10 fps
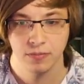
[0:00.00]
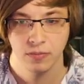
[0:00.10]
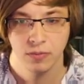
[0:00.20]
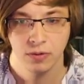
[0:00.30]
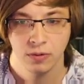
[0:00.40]

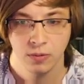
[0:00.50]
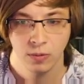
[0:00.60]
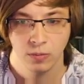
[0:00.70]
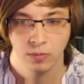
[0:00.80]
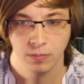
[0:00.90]

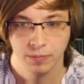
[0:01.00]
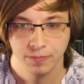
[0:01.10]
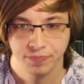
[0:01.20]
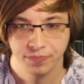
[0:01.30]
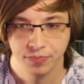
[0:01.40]

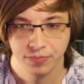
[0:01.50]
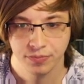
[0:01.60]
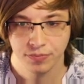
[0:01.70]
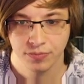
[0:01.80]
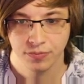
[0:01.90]

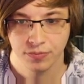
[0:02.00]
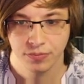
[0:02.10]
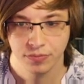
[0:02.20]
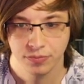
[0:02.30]
No one is speaking in this clip.